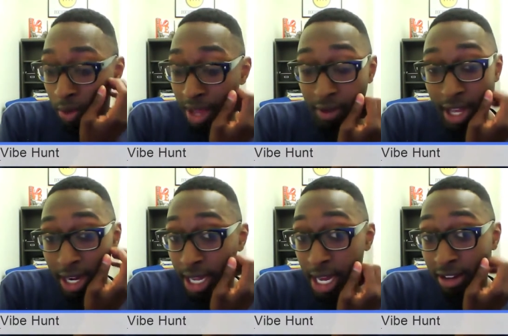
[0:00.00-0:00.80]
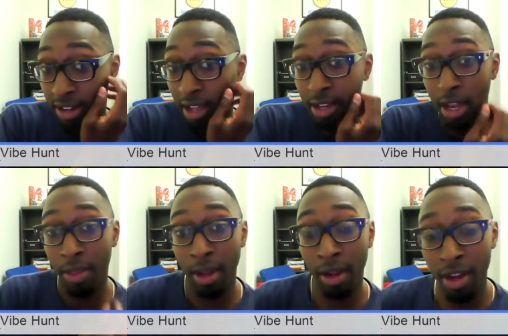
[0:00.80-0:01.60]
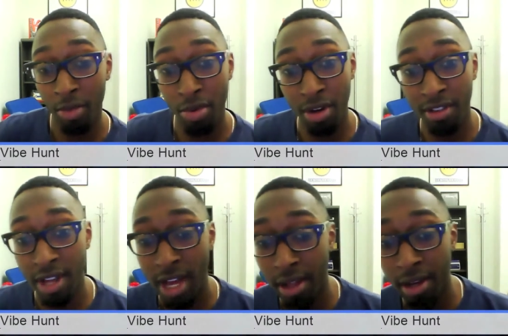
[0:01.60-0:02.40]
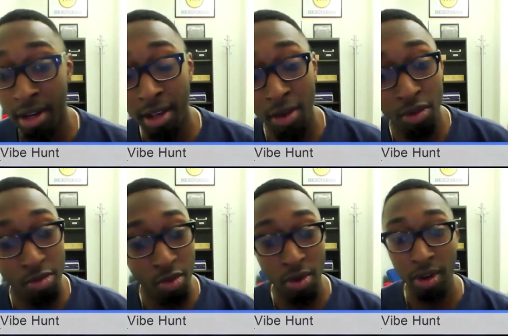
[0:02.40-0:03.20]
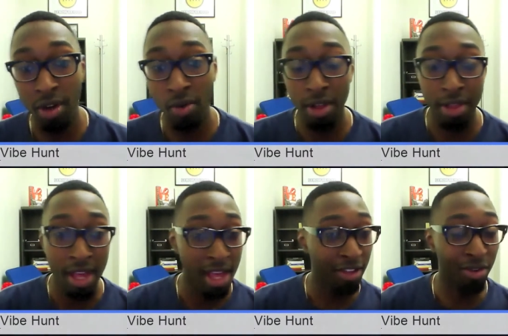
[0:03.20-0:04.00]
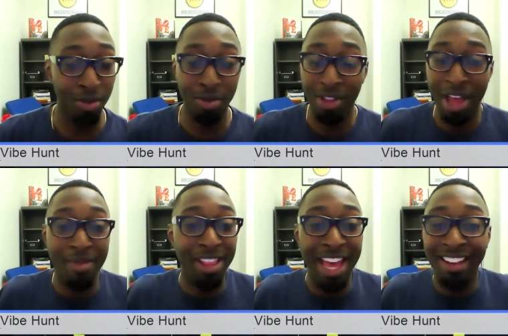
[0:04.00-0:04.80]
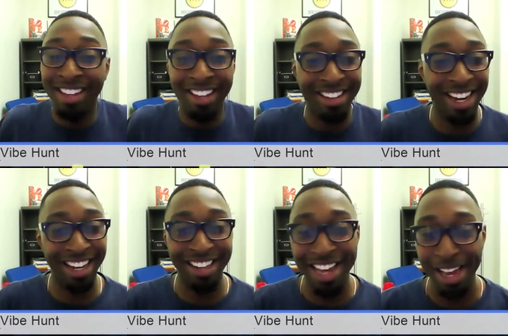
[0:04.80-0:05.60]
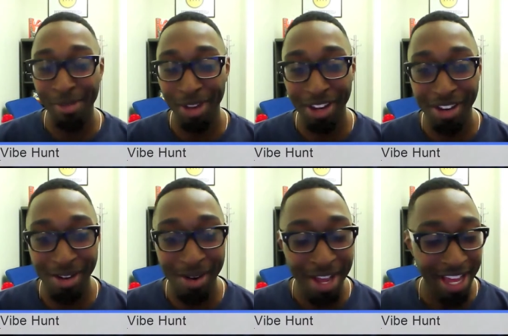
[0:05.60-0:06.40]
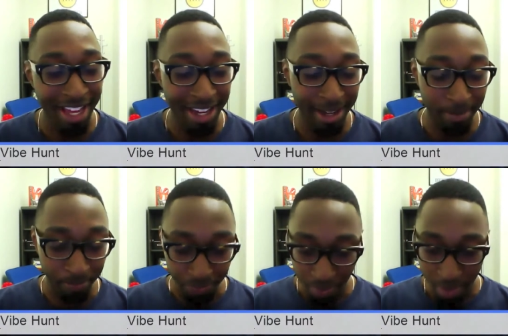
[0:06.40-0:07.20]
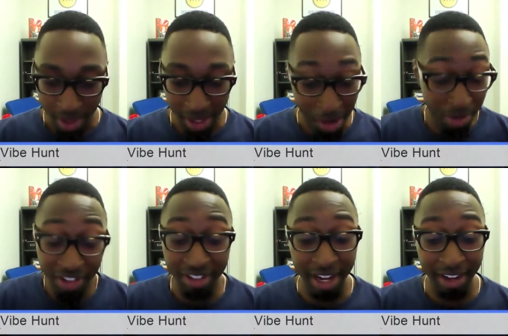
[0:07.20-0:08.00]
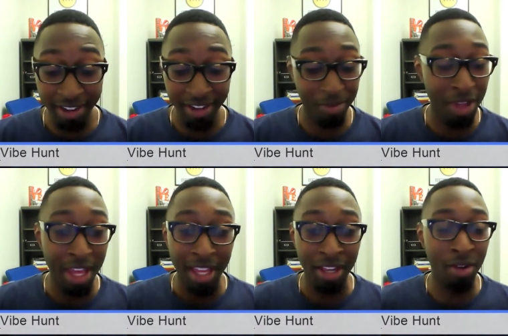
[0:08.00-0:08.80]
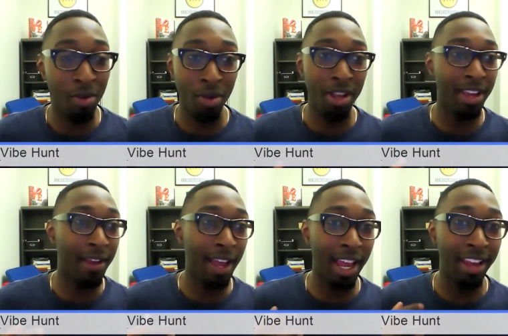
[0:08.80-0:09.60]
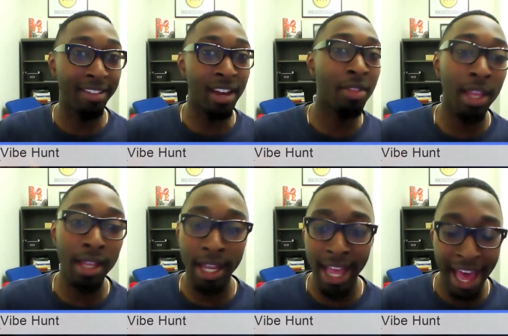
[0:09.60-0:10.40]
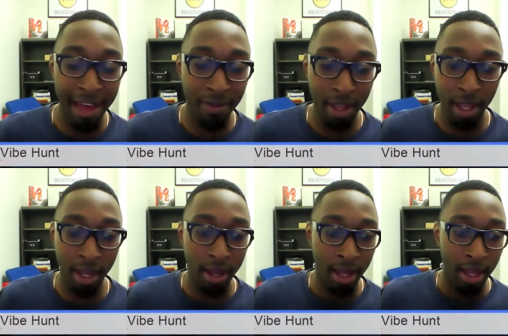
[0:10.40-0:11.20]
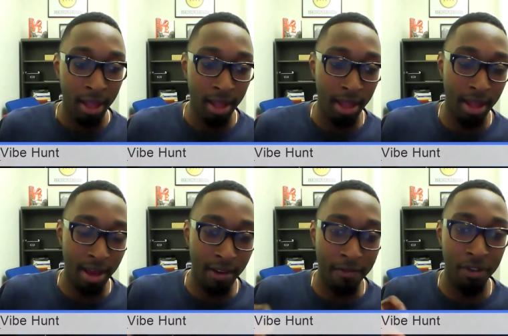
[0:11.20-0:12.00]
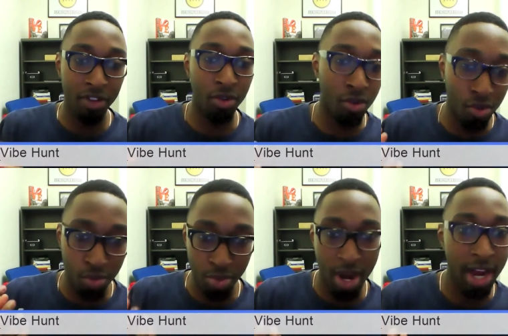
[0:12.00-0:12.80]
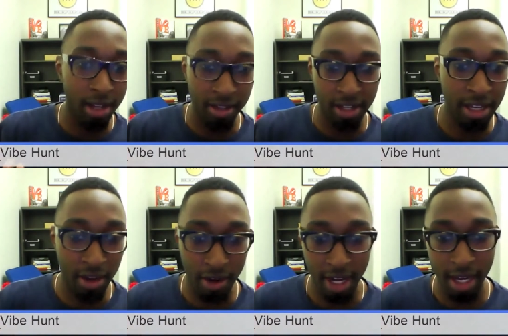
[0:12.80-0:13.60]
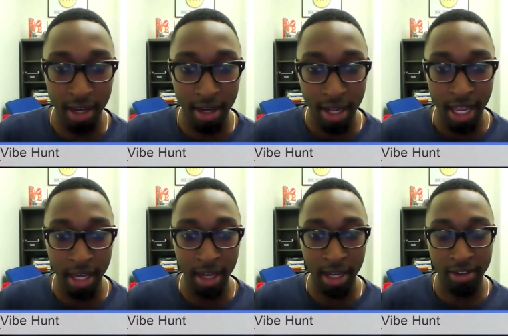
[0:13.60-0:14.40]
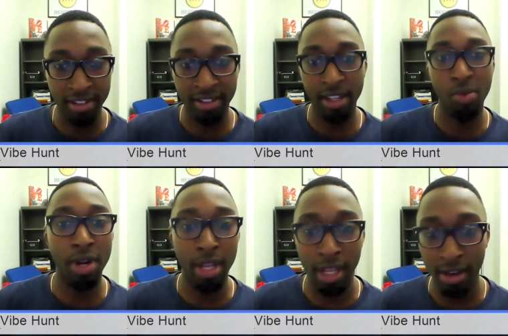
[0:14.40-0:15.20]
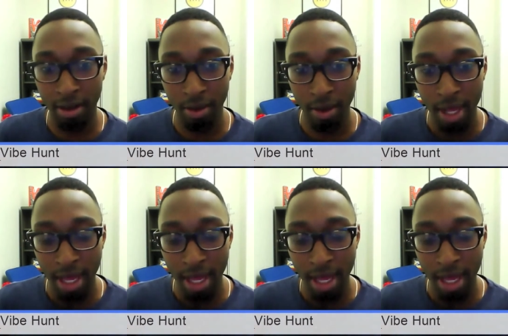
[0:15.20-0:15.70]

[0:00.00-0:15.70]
We have a lot of contacts down there that are pretty solid and that we've been working with. So I mean that's the exciting time, and you know um, I'm just excited. Look, it's nothing like having a physical product in your hand and, and to see what it can do.